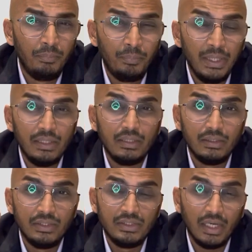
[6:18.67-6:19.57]

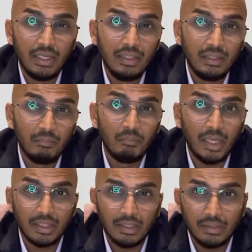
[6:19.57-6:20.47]
big giant
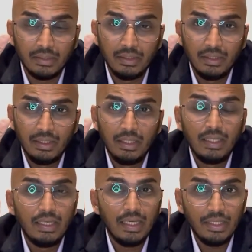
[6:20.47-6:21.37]
market,
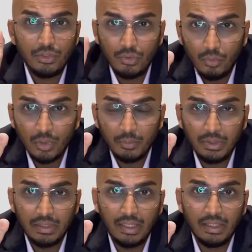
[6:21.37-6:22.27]
and you don't want to
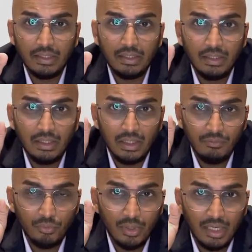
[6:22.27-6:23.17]
be there
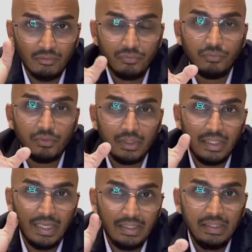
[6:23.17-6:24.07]
if you have
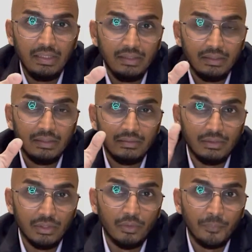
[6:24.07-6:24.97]
any,
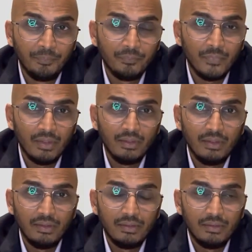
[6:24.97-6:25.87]
you know,
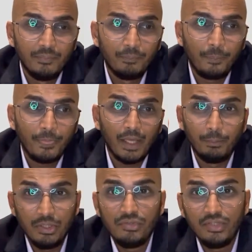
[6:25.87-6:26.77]

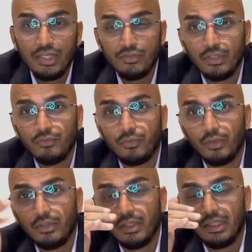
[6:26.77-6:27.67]
appreciation
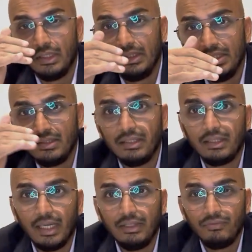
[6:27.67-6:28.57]
for a
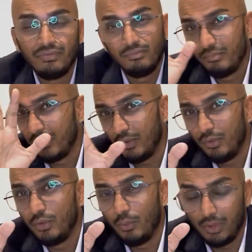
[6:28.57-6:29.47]
decent life.
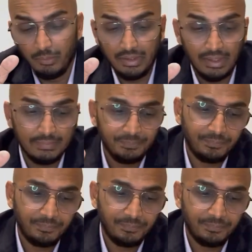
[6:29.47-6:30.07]
You don't want to be there.